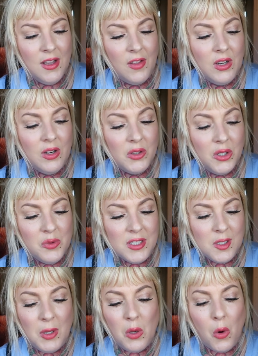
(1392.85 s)
And then a Glow
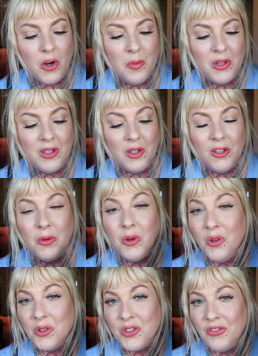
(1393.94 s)
Recipe Watermelon Glow
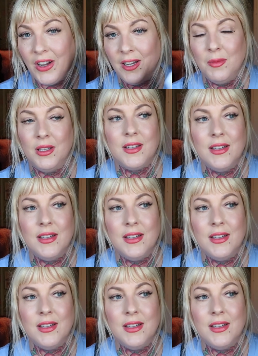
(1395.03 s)
Ultra Fine Mist.